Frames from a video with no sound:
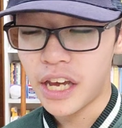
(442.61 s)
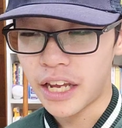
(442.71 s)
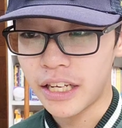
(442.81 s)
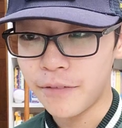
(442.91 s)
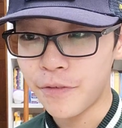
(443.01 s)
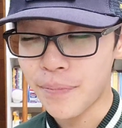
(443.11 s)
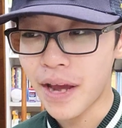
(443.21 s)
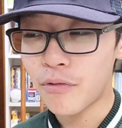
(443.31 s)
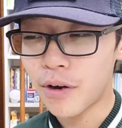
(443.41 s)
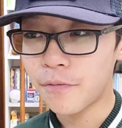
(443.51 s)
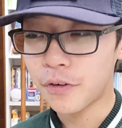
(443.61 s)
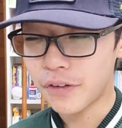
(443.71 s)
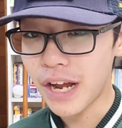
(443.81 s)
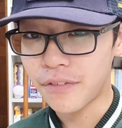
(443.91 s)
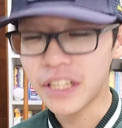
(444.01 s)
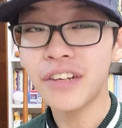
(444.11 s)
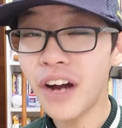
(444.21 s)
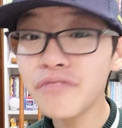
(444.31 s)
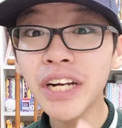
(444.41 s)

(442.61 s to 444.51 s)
and if we make one for gravity, the